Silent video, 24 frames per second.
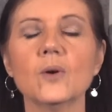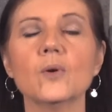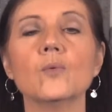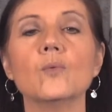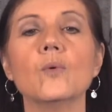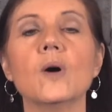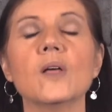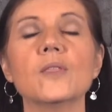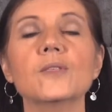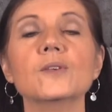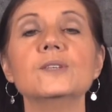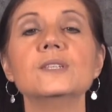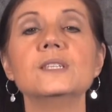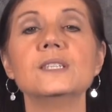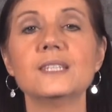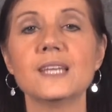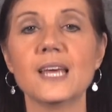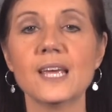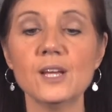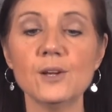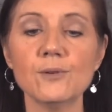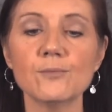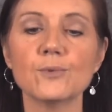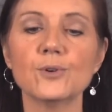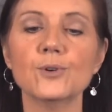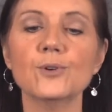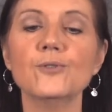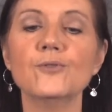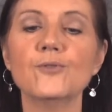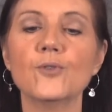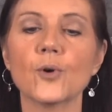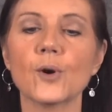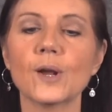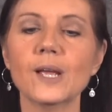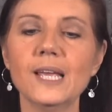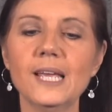While the state rule
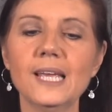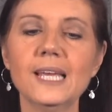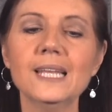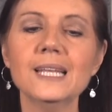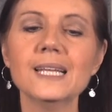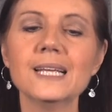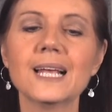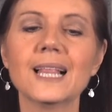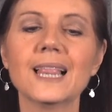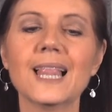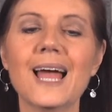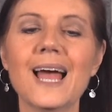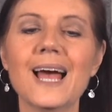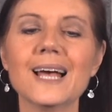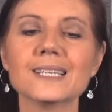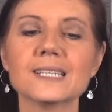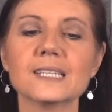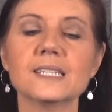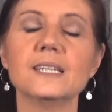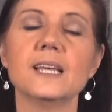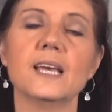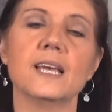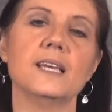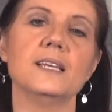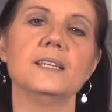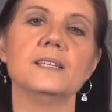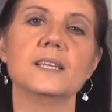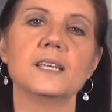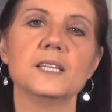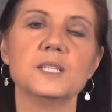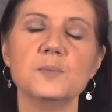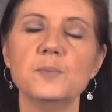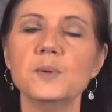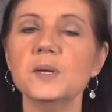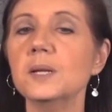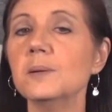for in-class days
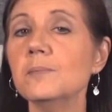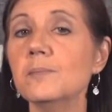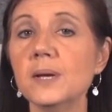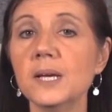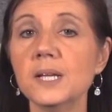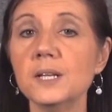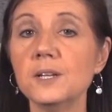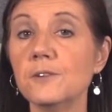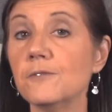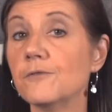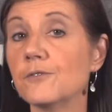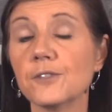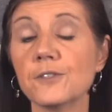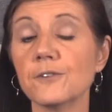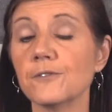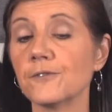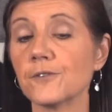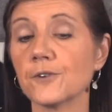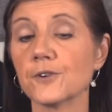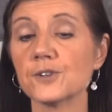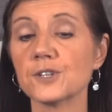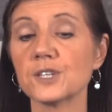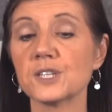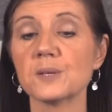has been amended for the first